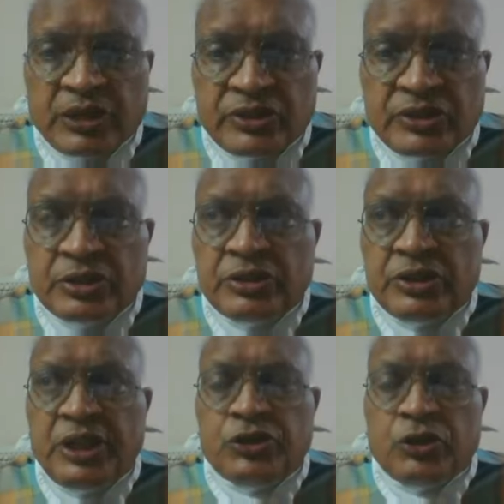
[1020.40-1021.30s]
plus
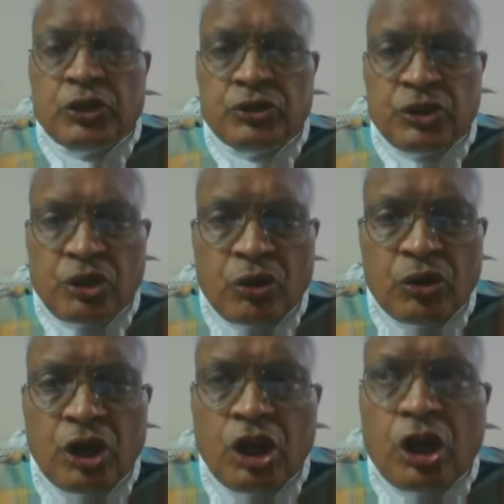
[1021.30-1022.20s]
c is equal to
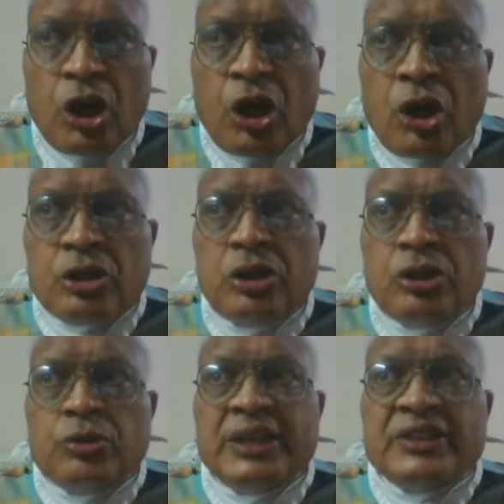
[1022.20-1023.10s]
0, or
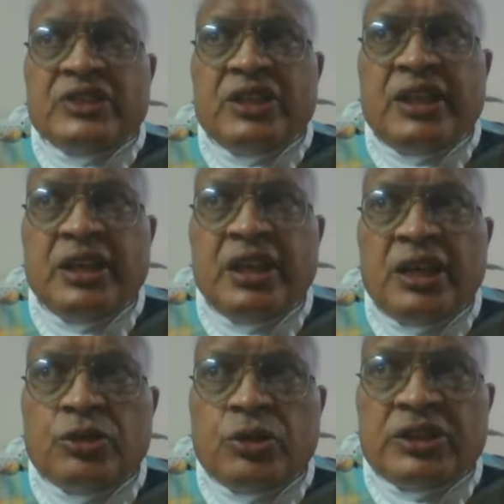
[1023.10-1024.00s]
you can say
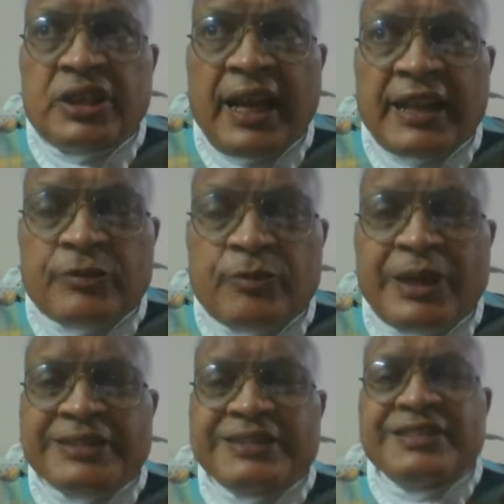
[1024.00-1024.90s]
x
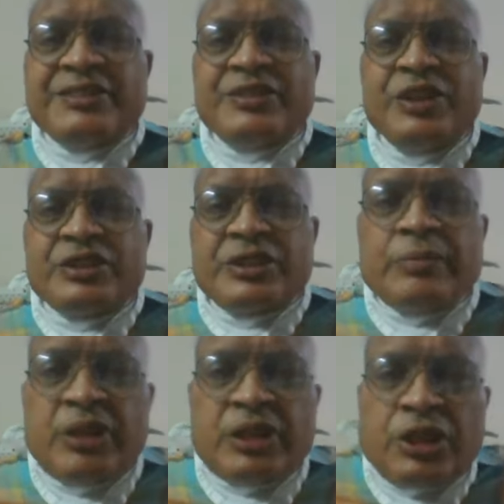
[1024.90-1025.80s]
plus
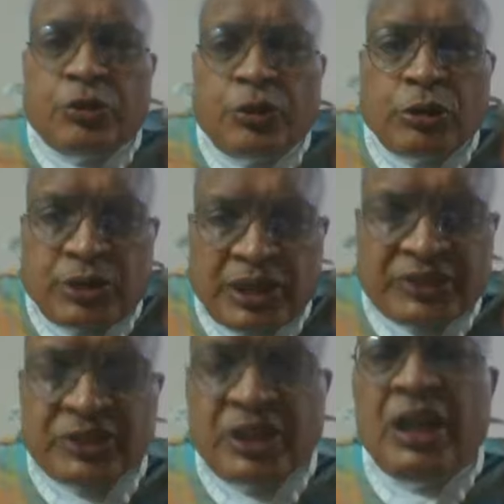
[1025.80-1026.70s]
something equal to
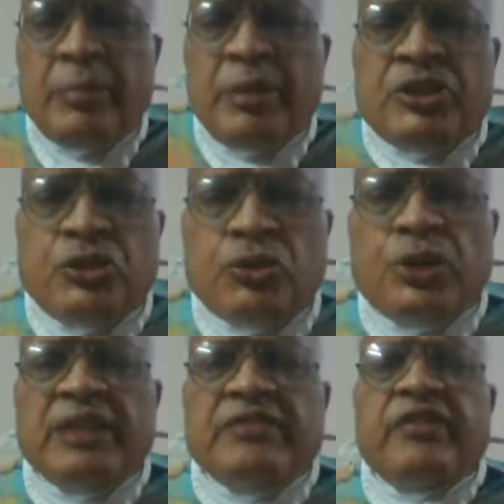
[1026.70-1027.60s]
this. Means
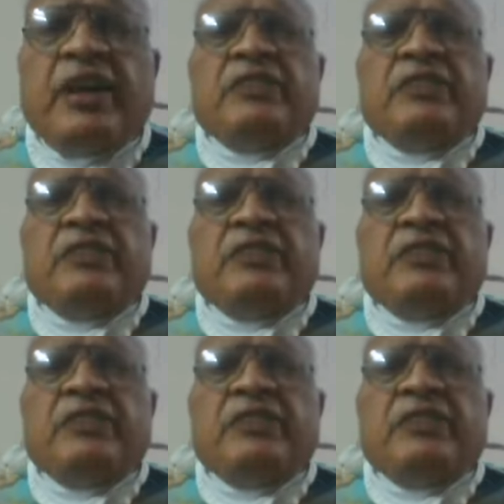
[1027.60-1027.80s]
you can